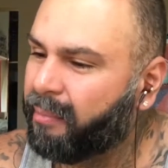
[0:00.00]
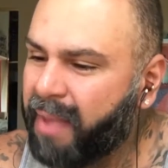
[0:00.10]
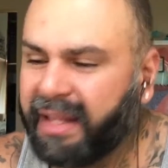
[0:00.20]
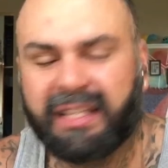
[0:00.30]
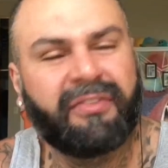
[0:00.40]

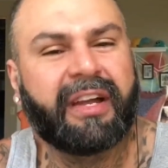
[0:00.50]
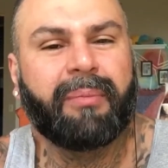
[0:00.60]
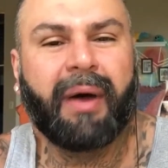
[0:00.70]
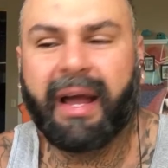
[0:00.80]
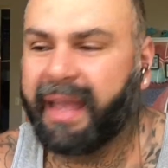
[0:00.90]
Make this
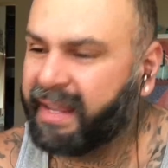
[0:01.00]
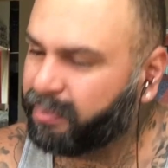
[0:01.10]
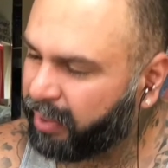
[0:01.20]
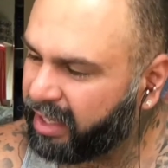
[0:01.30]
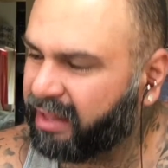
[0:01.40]
fucking
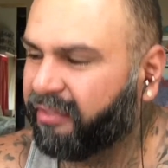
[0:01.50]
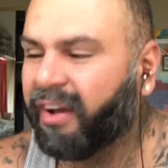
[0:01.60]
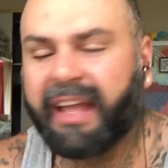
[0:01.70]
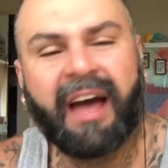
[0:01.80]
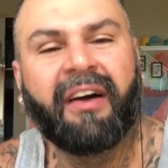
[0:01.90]
podcast. Put it the
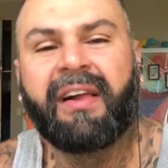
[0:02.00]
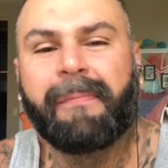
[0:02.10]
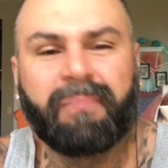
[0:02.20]
fuck out.